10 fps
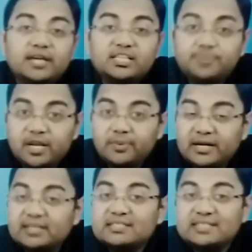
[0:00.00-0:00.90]

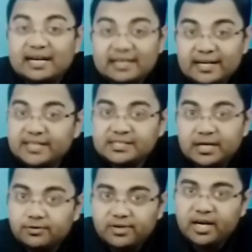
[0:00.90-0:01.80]
experimental satellites
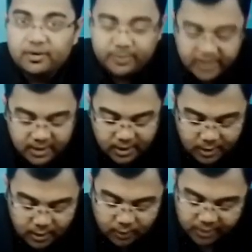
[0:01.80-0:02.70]
that we have been
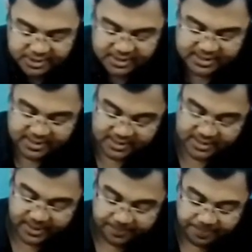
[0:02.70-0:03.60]
launching since
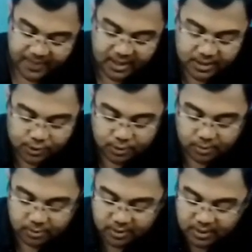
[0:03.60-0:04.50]
then.
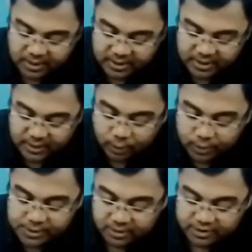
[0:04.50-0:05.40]
So a
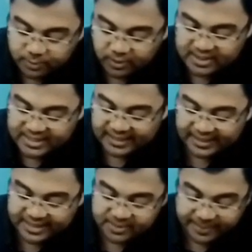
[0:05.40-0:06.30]
host of small
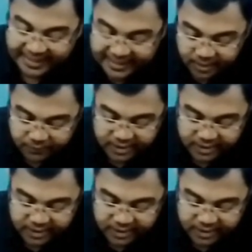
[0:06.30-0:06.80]
satellites mainly